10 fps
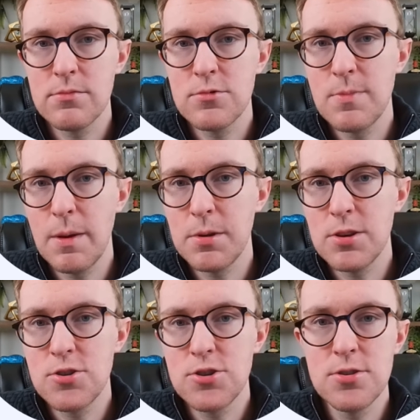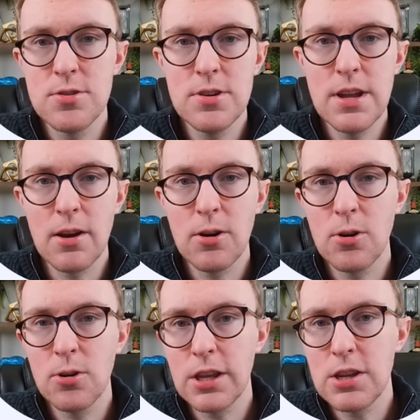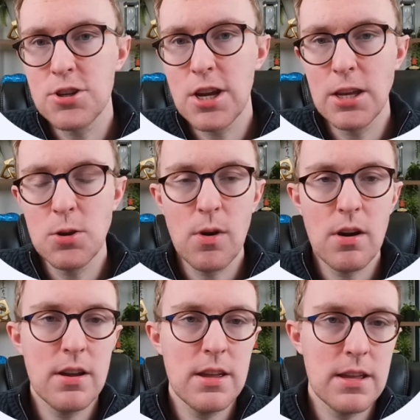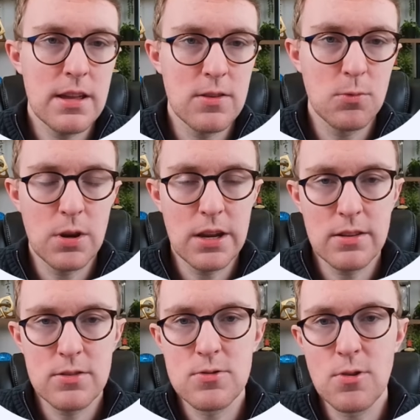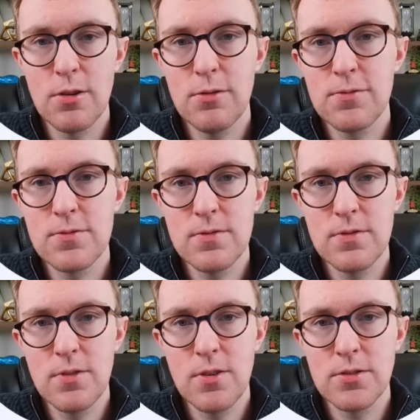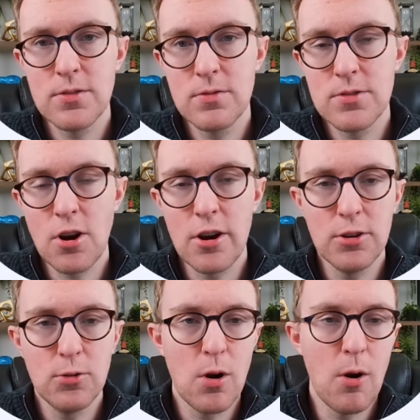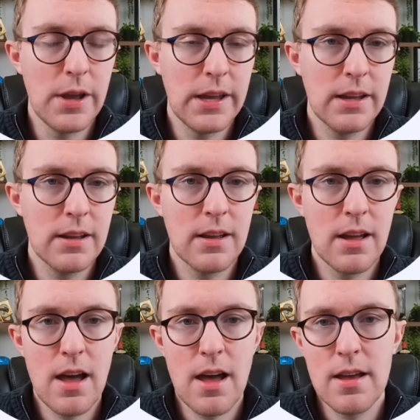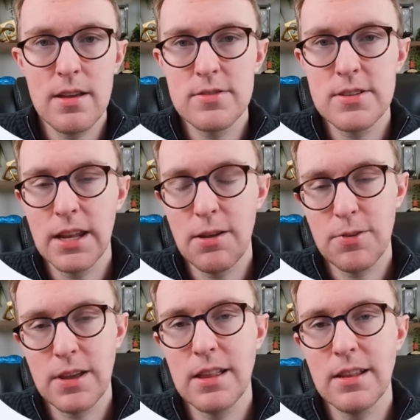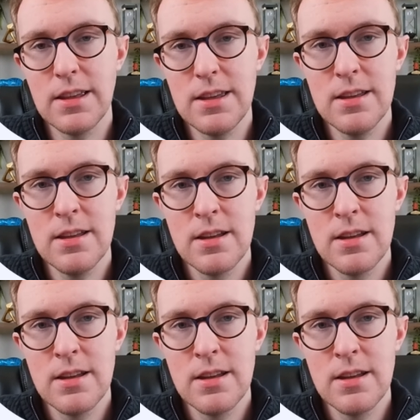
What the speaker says: maybe, early January is when it sort of started growing significantly